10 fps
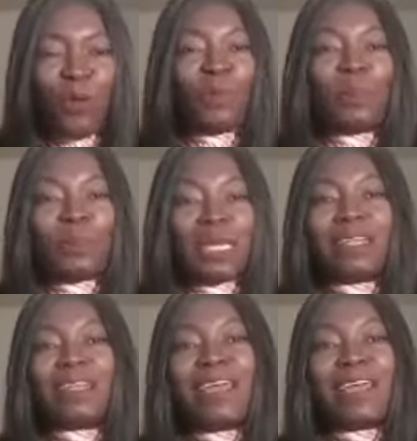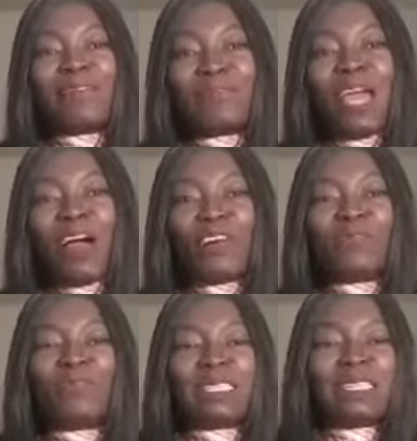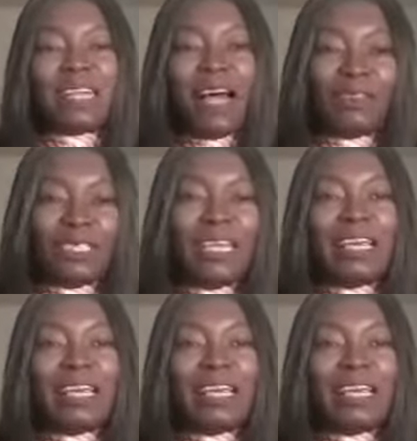FOMO means fear of missing out.